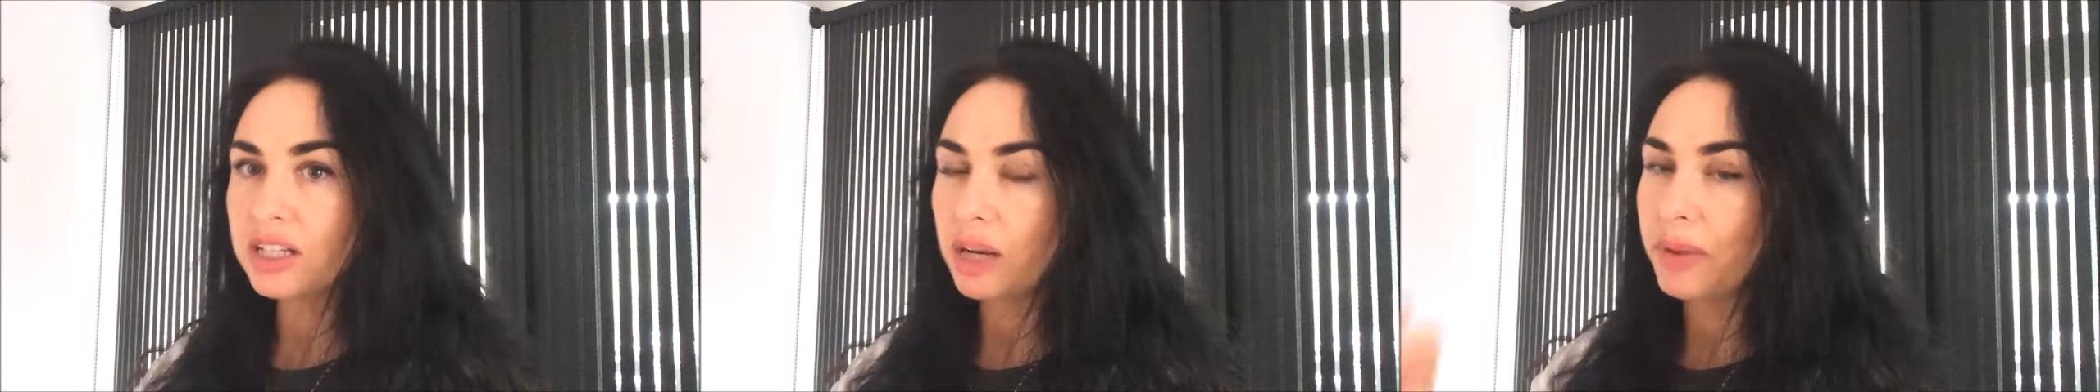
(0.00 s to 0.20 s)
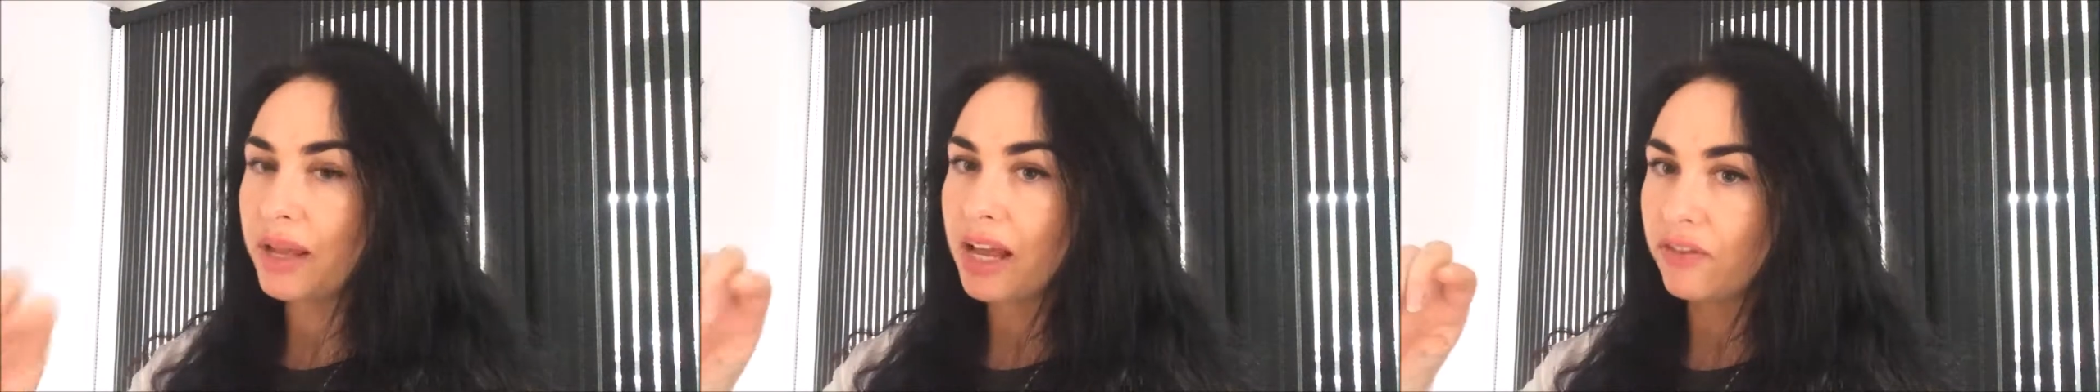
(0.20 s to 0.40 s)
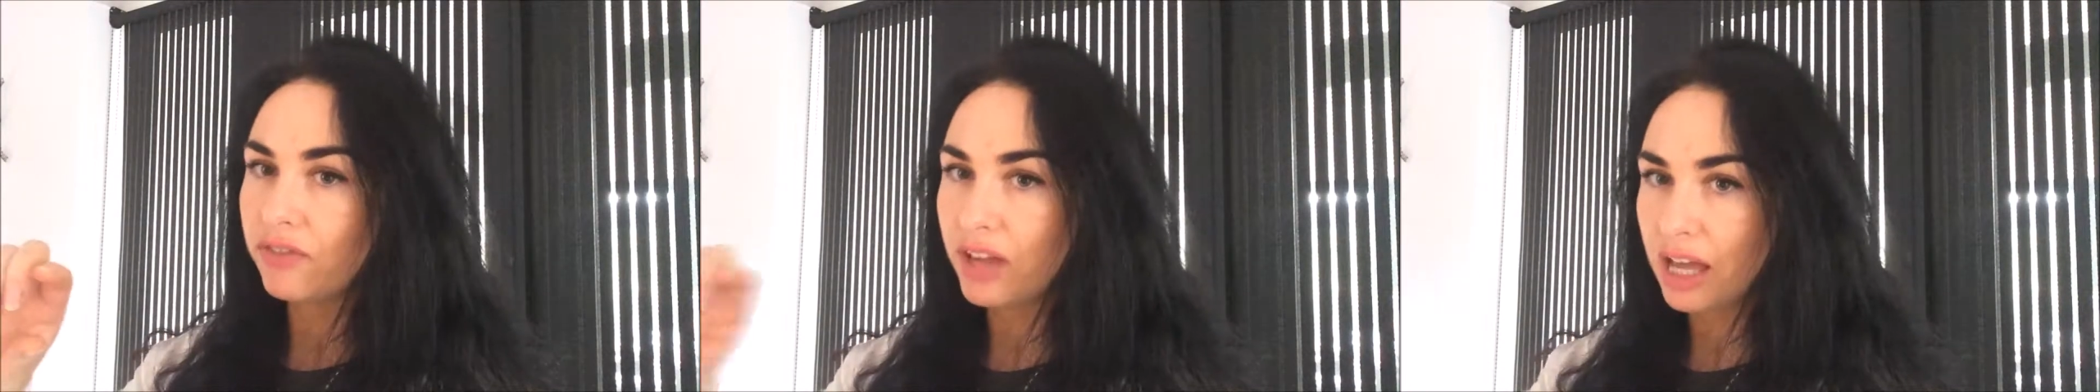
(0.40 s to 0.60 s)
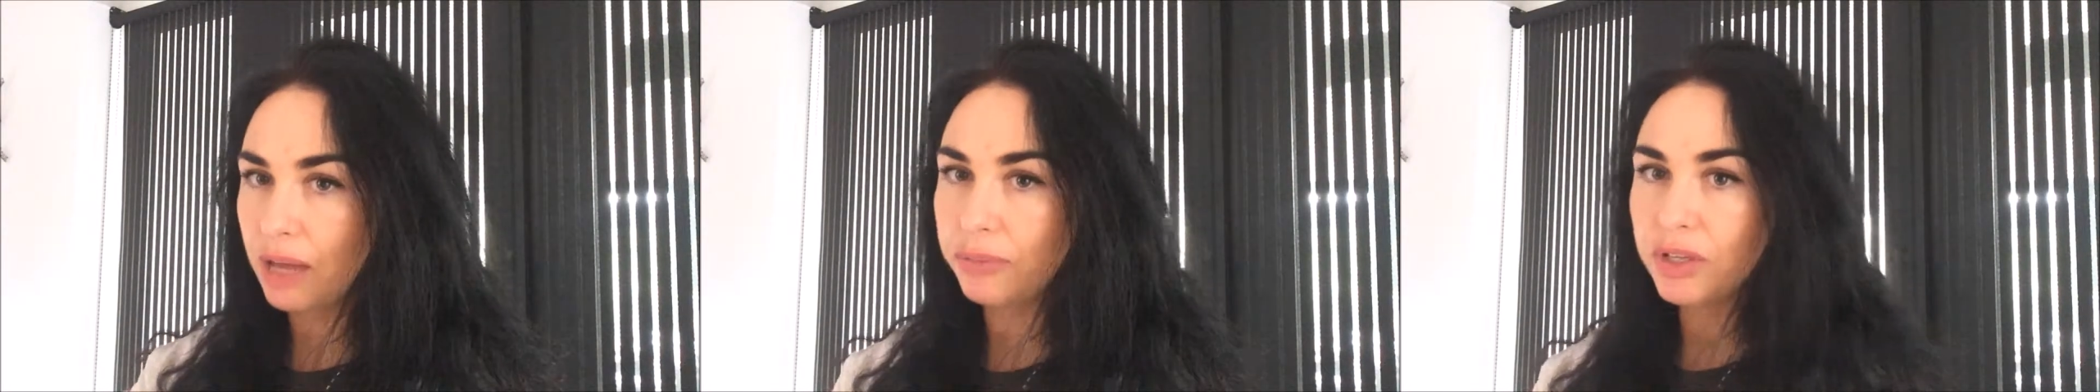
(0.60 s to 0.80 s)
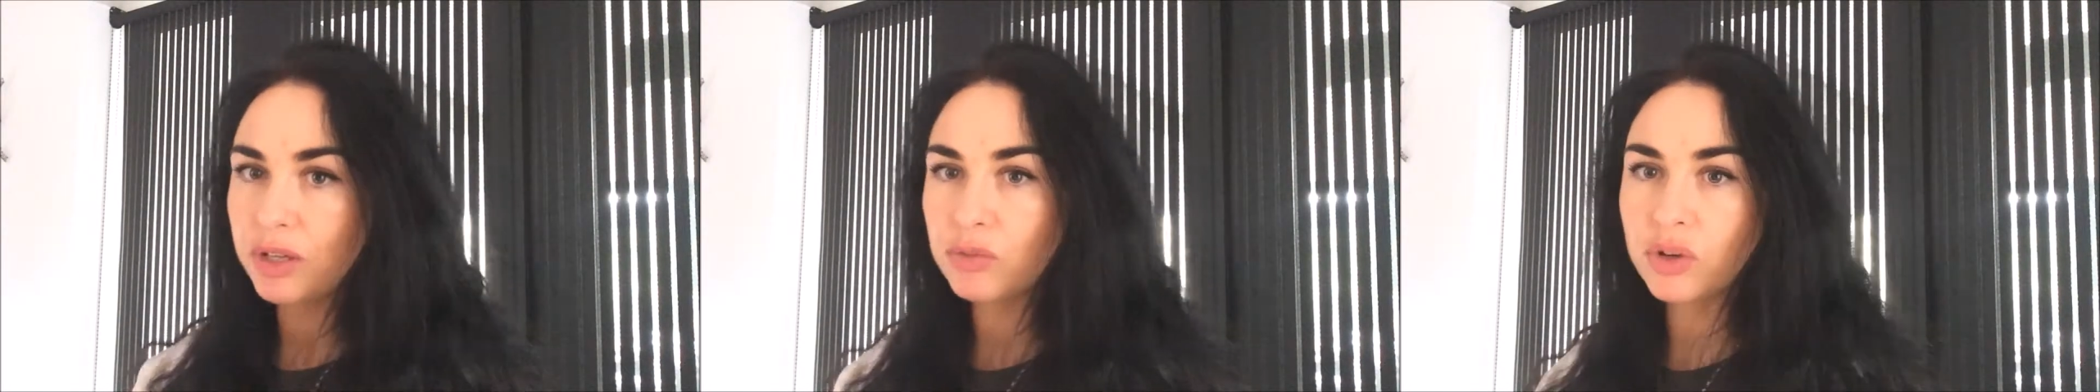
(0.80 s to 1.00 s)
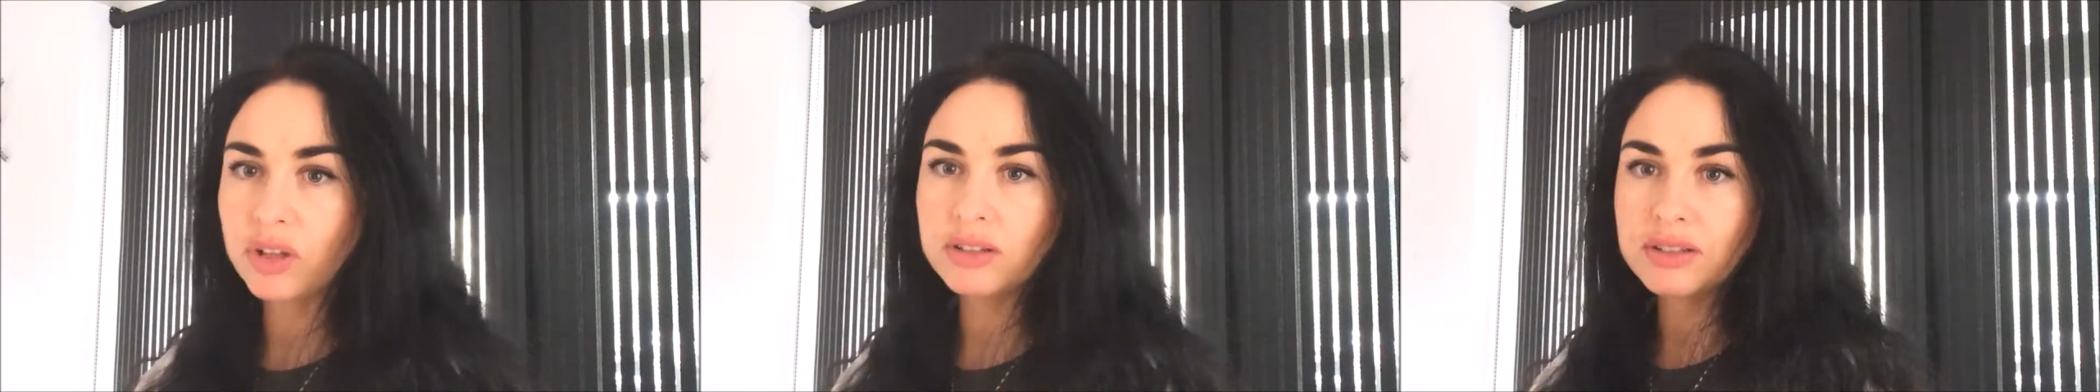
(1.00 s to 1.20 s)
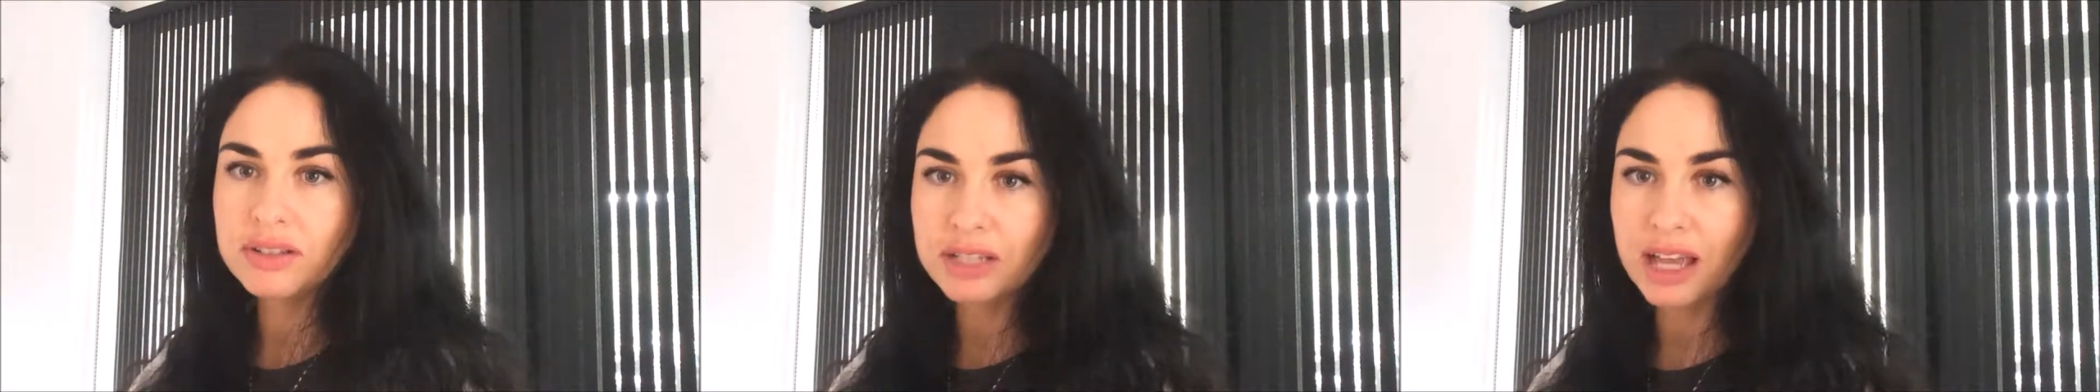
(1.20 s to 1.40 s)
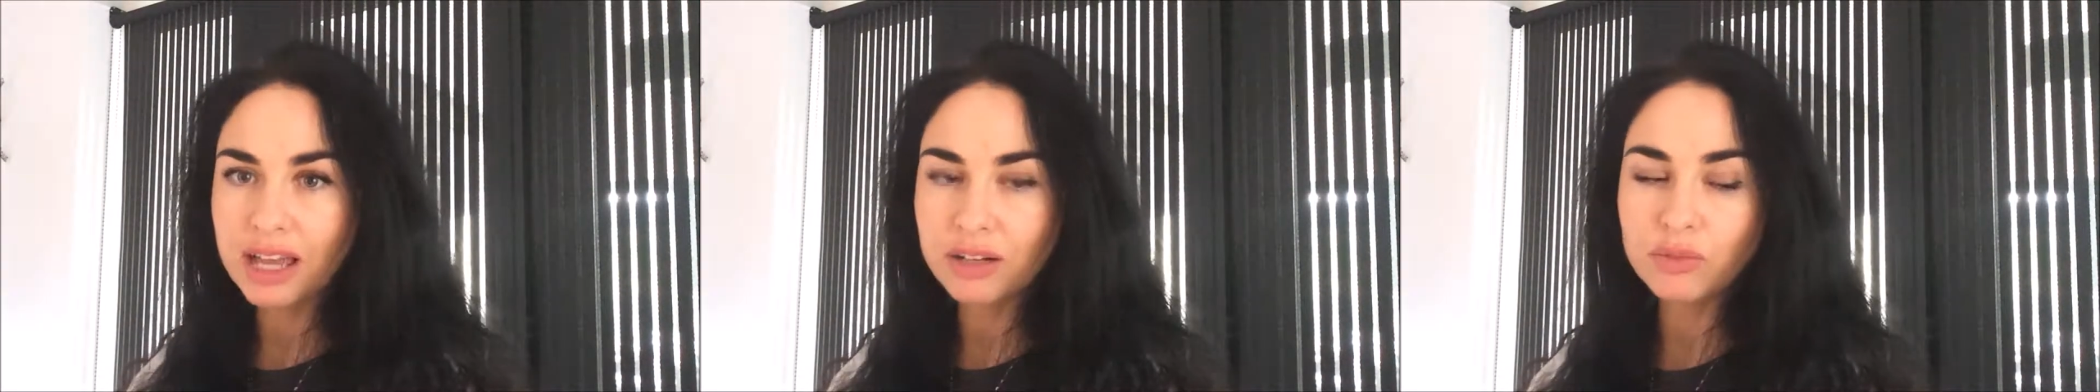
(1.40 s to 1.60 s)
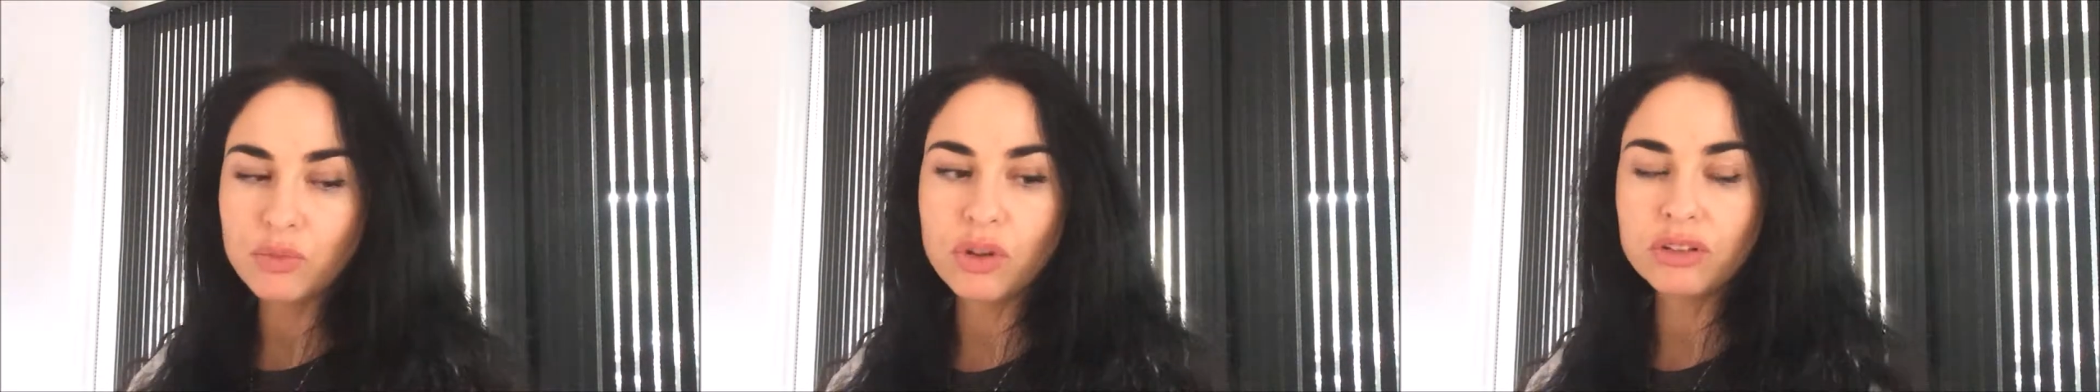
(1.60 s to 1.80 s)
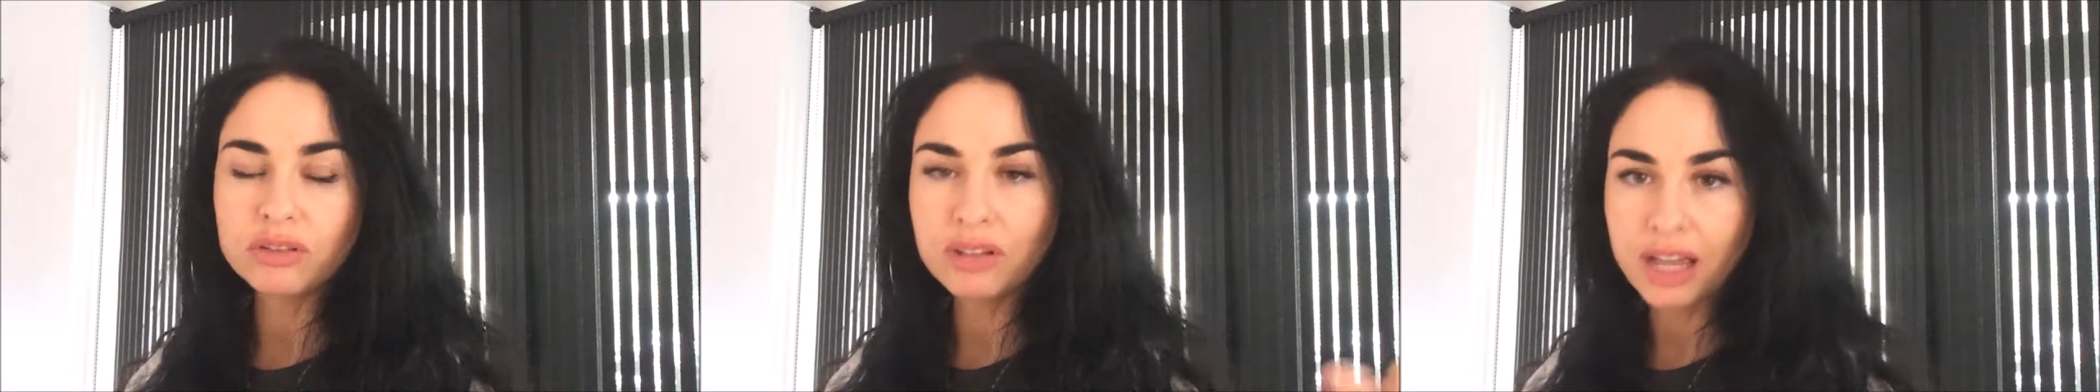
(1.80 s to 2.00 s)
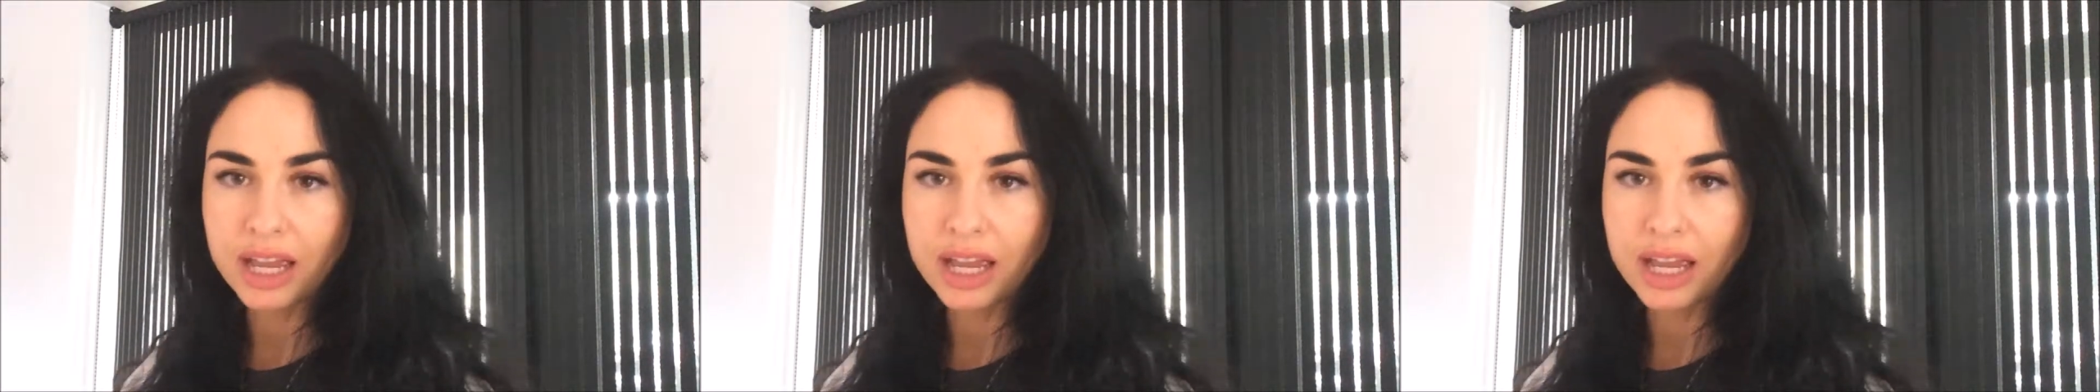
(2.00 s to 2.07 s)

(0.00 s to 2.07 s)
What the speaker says: and I might have happy in one, sad in one,